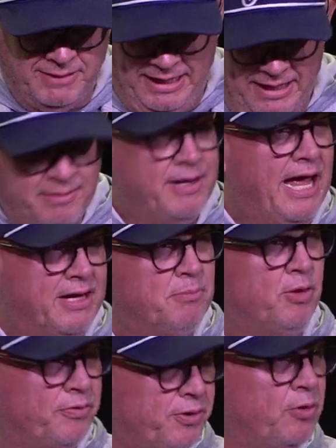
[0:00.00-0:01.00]
had
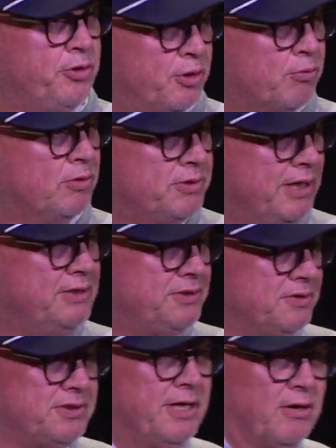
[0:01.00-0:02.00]
them on third year
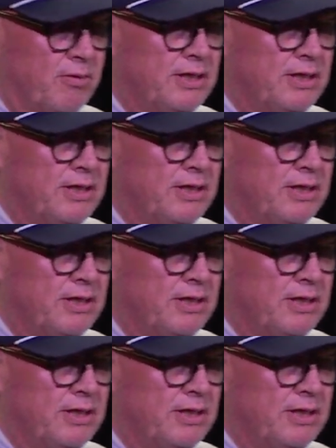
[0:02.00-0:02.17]
rotations now,